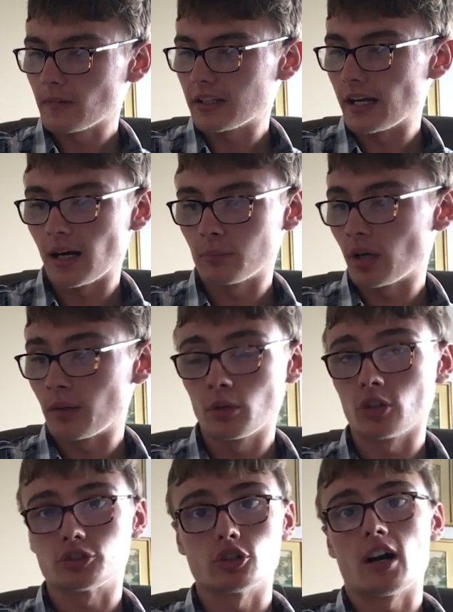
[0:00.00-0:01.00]
Yeah, I'm, I'm
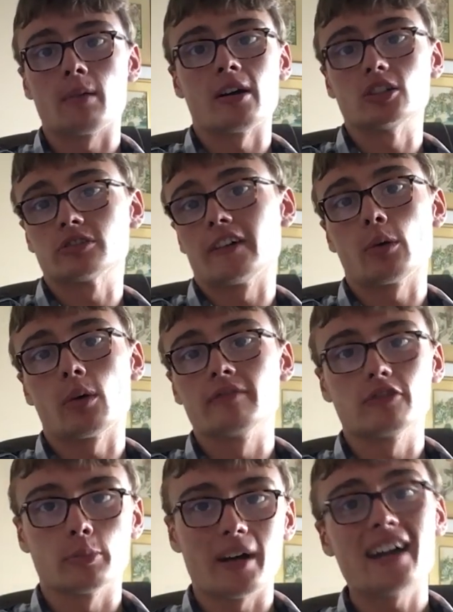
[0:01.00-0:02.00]
not sure how much that
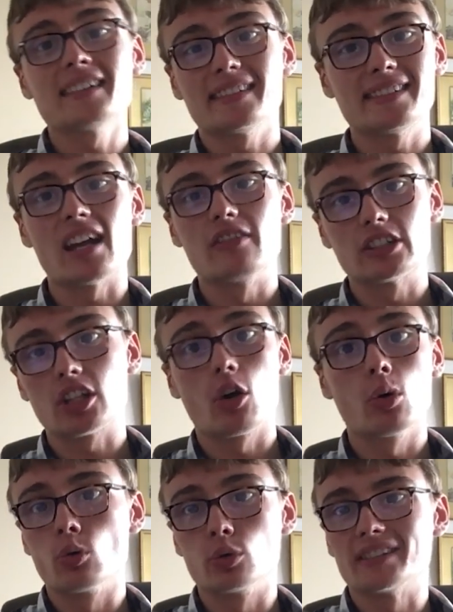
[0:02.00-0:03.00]
went for. But as I say, the
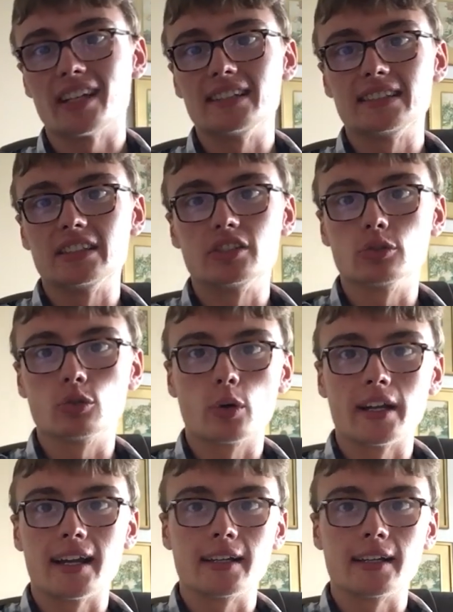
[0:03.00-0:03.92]
total was 82 quid